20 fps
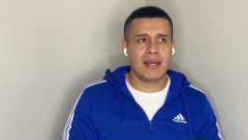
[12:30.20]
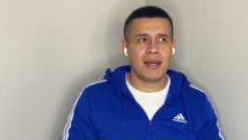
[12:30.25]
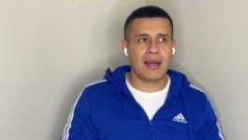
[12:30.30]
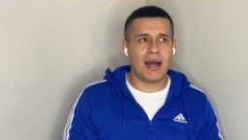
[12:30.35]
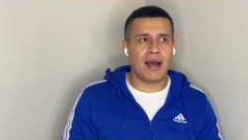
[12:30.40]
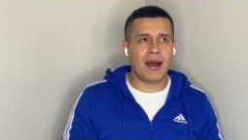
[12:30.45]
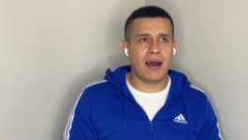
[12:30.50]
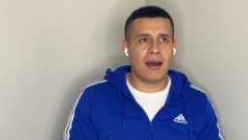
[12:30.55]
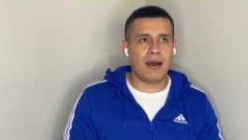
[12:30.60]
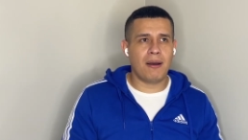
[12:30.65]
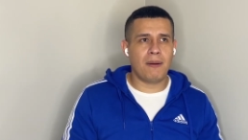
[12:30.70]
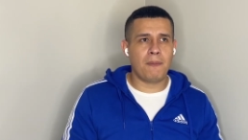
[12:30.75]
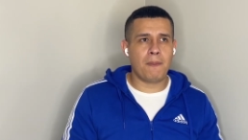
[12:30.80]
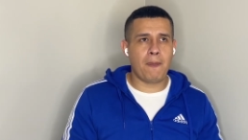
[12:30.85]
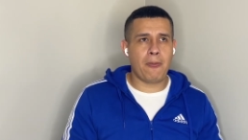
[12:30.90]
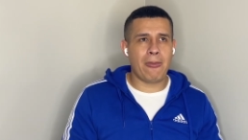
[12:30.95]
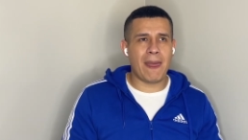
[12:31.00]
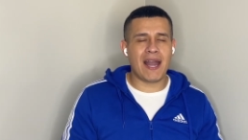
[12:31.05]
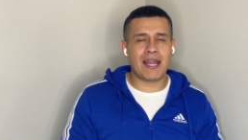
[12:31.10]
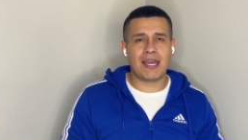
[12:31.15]
Um,
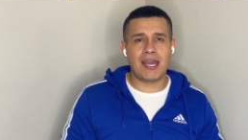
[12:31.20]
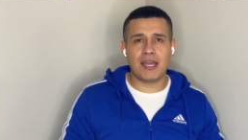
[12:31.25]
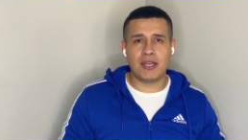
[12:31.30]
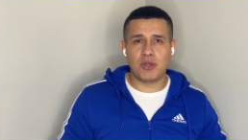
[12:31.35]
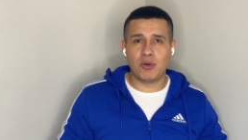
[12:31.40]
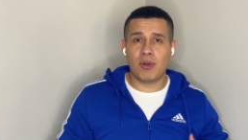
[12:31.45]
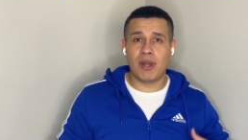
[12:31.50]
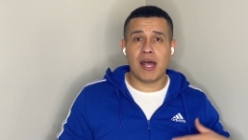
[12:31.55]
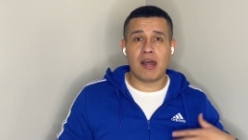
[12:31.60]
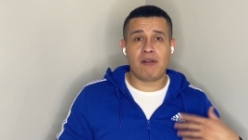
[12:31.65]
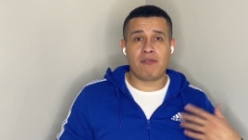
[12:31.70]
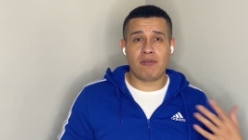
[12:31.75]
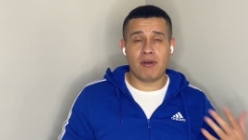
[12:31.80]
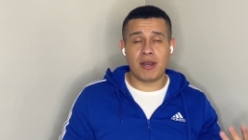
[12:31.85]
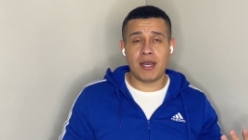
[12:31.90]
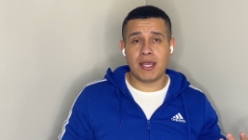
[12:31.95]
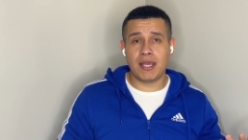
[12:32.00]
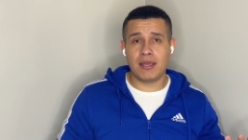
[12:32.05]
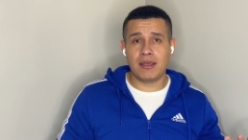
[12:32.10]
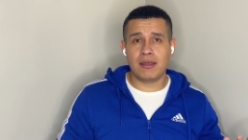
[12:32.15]
I can't do a lot of
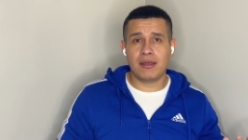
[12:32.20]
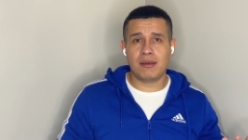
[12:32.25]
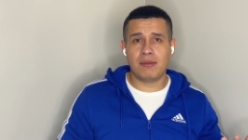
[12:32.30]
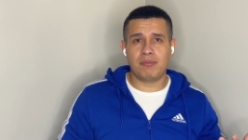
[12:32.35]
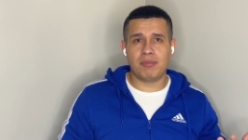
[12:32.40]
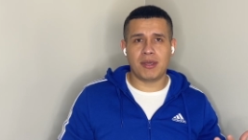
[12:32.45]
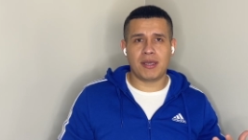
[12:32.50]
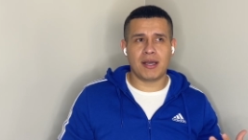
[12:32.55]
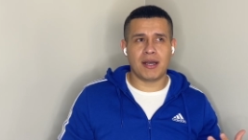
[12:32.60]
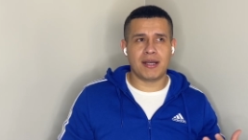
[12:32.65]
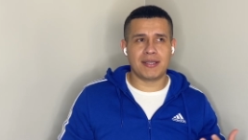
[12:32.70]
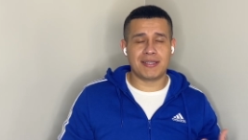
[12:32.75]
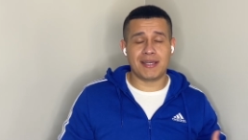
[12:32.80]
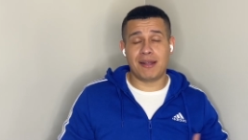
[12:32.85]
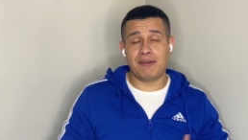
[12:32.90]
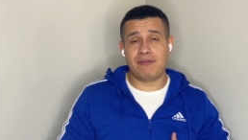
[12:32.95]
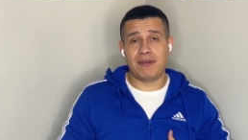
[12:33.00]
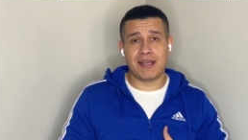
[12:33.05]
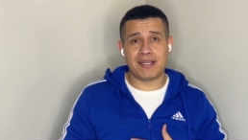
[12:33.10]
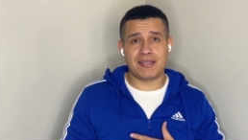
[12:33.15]
running because it
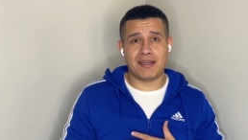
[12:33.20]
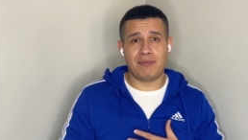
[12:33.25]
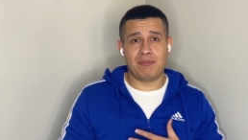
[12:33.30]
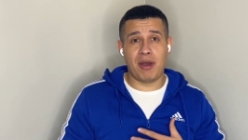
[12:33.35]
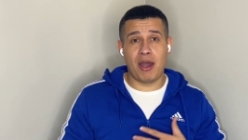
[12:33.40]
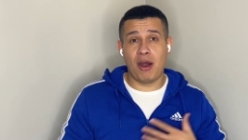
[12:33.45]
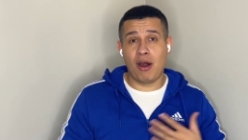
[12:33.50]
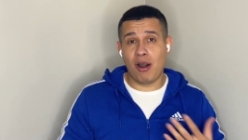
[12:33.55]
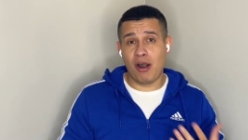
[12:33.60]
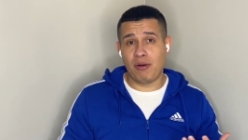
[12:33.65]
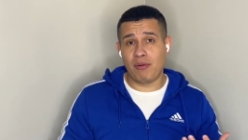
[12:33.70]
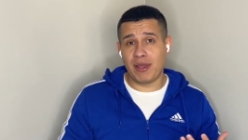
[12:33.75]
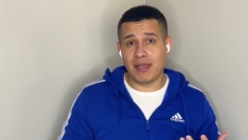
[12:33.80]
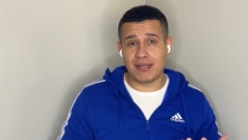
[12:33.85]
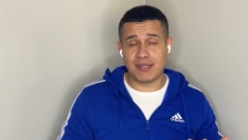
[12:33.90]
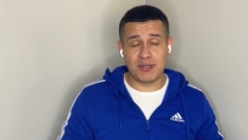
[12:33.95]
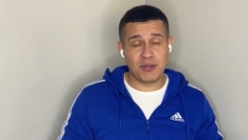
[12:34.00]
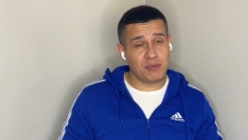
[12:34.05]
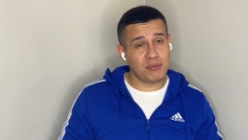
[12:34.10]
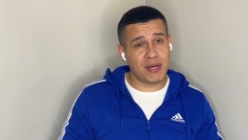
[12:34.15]
affects my heart rate
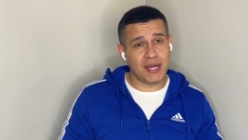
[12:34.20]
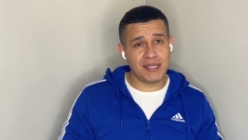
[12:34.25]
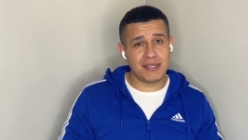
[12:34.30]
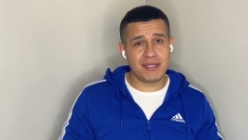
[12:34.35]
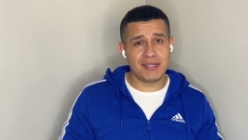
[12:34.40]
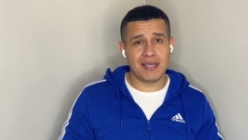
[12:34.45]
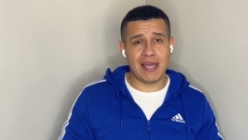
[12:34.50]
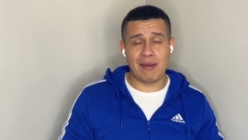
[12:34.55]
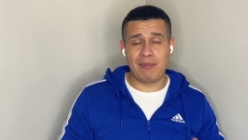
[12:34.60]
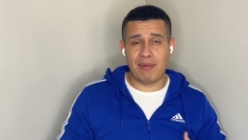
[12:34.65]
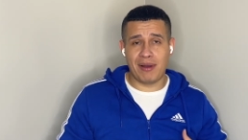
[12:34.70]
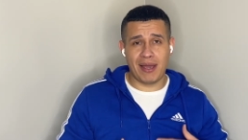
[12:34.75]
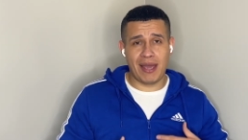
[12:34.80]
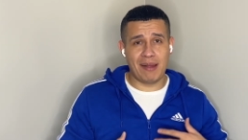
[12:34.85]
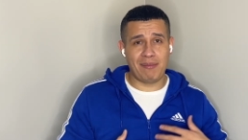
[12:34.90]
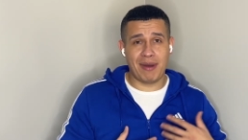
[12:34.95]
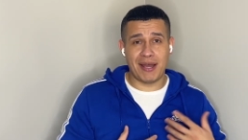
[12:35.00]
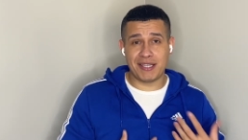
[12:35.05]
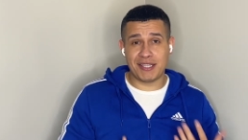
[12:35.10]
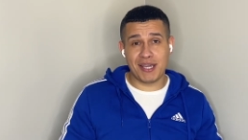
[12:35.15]
too much and my
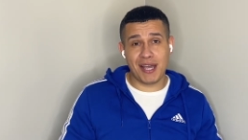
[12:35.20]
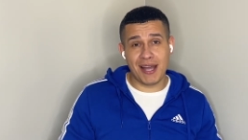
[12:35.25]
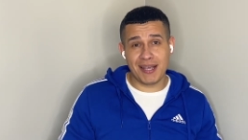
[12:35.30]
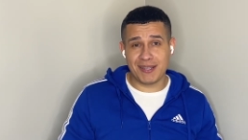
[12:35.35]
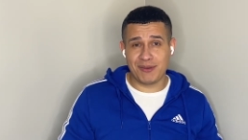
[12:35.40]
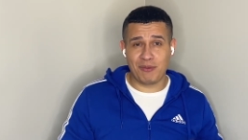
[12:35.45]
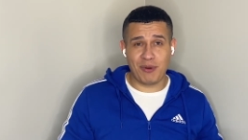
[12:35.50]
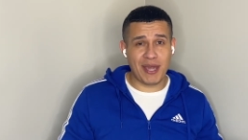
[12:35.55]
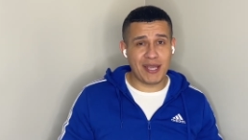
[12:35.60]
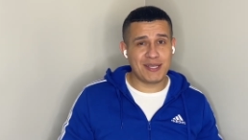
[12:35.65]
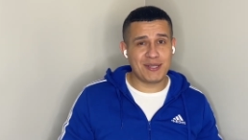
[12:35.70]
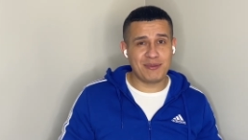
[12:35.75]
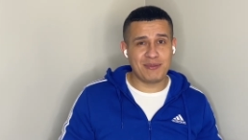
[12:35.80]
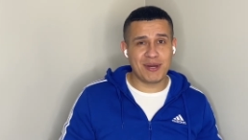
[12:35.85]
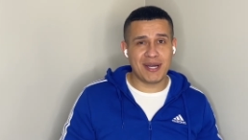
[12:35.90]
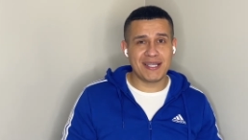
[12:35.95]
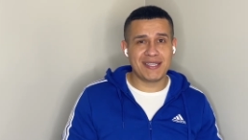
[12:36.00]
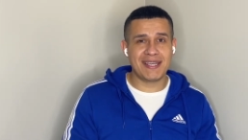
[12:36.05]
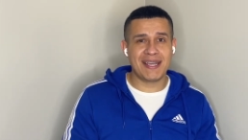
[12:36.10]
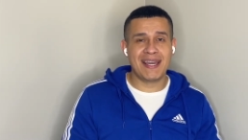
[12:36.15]
and my chest way too
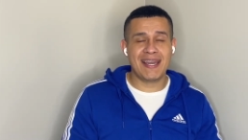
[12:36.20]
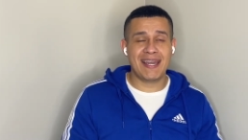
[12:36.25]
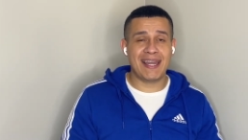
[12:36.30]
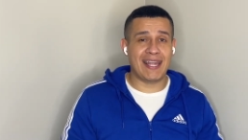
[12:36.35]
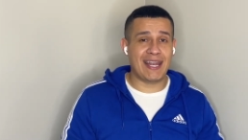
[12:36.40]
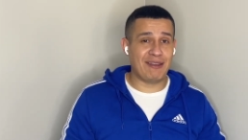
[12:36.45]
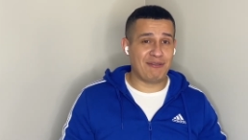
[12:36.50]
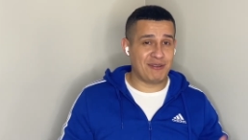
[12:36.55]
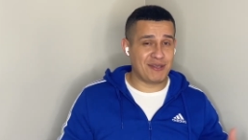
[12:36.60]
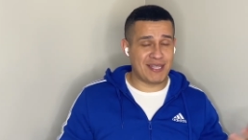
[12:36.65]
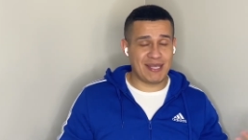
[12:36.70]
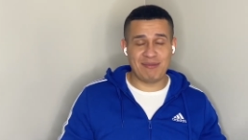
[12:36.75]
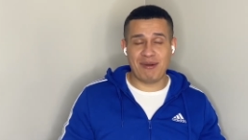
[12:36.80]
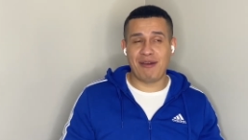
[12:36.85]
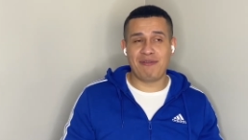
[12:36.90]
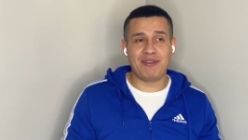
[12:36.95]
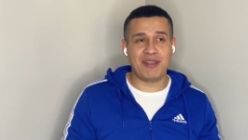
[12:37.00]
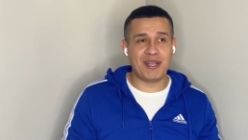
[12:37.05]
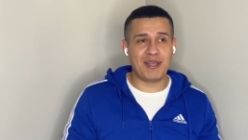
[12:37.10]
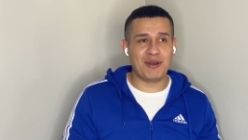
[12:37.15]
much. And if you see my
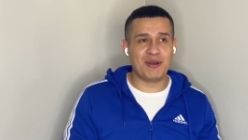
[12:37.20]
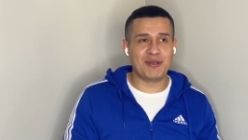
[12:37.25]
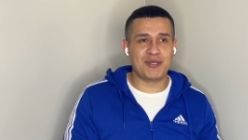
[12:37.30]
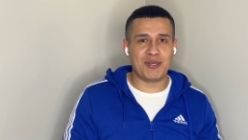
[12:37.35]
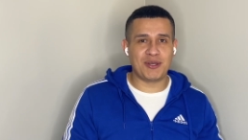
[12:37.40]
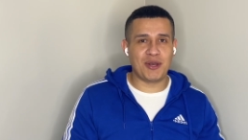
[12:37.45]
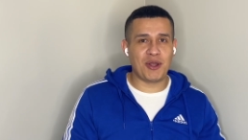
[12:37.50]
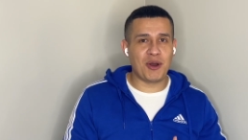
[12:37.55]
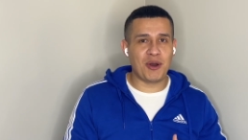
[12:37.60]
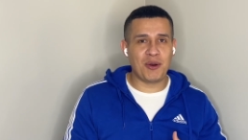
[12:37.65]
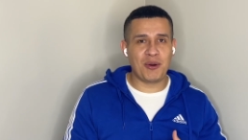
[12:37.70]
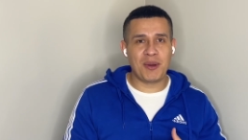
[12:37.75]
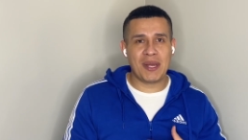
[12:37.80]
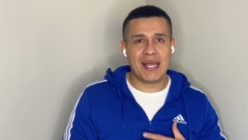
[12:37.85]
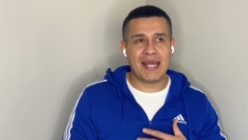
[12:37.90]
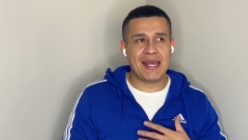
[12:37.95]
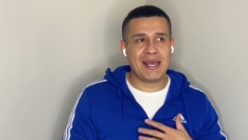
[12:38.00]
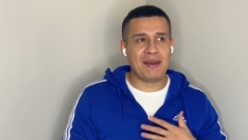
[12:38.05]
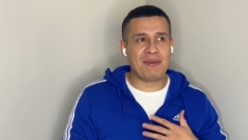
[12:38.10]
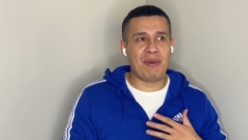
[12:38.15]
videos, you know
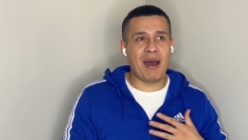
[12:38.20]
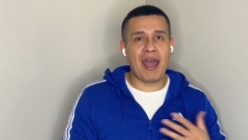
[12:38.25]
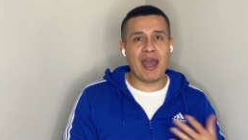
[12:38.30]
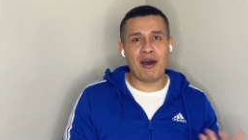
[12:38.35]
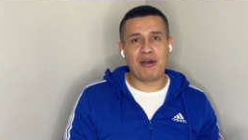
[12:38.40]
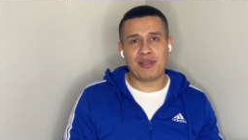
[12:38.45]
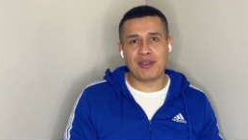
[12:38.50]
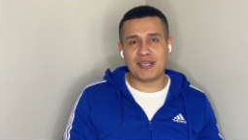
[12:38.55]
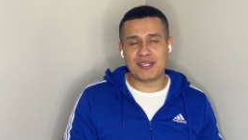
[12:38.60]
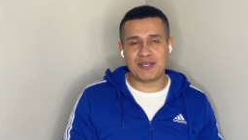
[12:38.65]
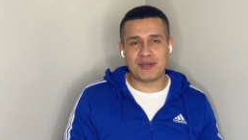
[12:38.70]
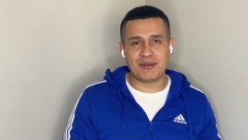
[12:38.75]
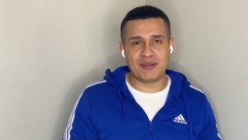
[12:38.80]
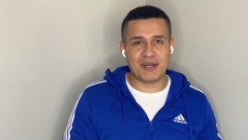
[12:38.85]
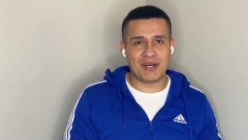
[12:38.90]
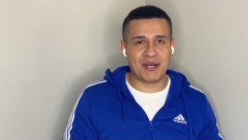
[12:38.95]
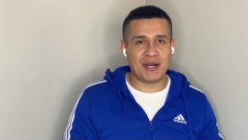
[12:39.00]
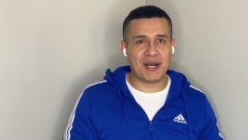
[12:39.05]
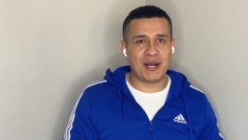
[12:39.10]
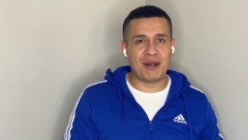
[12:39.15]
my health issues
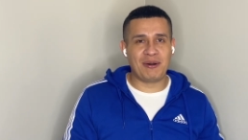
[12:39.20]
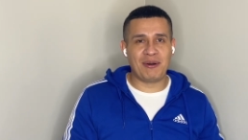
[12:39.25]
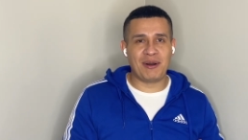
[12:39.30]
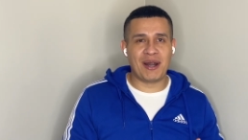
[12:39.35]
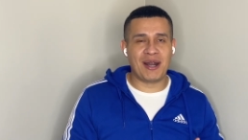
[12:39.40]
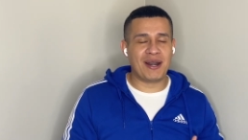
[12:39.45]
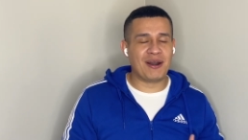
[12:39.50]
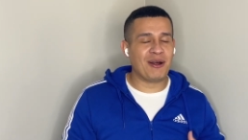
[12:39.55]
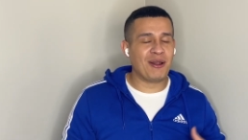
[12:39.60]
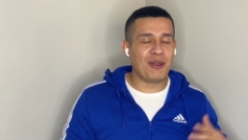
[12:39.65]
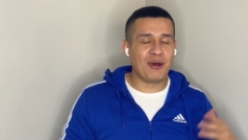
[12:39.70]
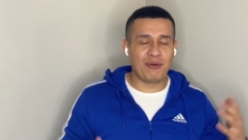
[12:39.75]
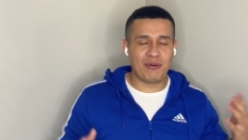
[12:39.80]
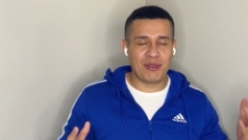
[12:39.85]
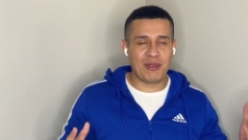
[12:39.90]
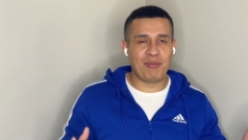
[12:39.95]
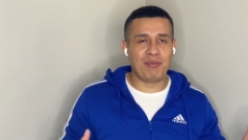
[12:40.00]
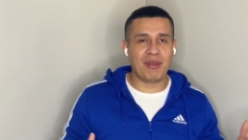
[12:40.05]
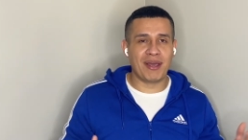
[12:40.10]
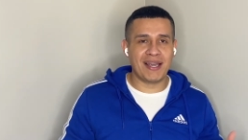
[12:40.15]
are are, are all over
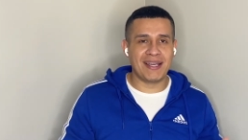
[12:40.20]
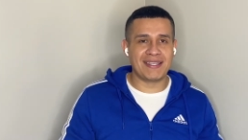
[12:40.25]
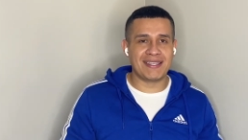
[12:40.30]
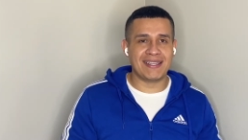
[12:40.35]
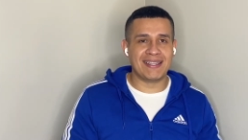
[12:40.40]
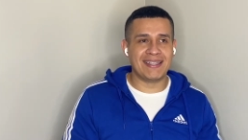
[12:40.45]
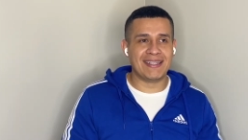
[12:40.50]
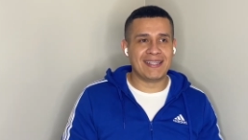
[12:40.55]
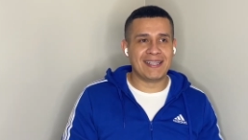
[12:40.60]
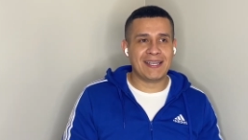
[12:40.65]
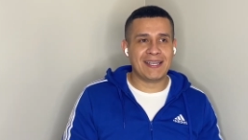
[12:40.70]
the place and